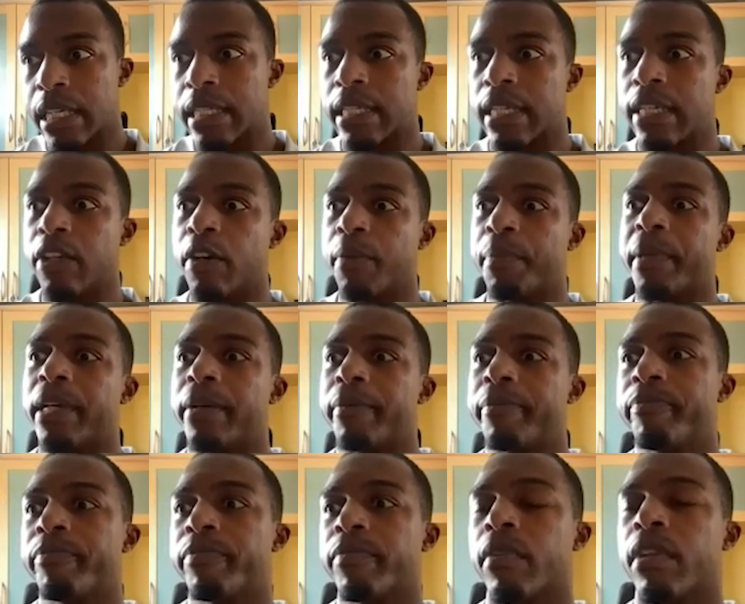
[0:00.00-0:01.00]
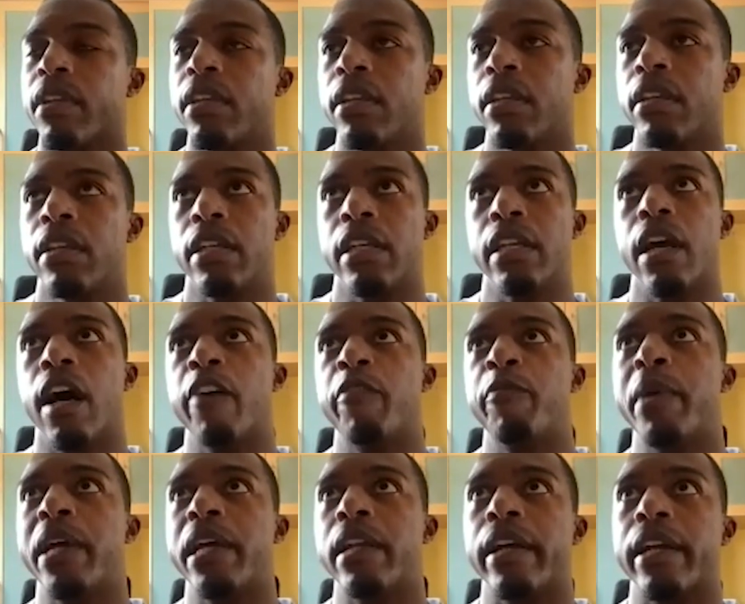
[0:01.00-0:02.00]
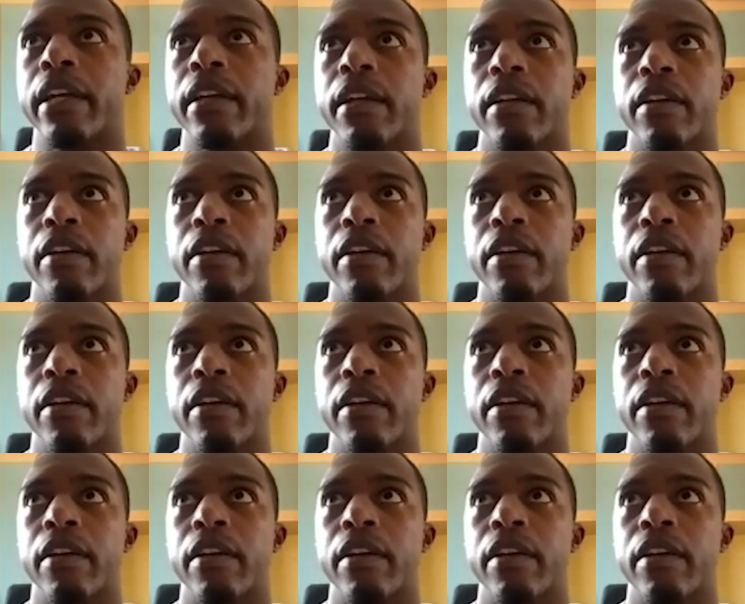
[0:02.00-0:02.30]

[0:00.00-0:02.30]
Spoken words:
it's a little bit, I've met like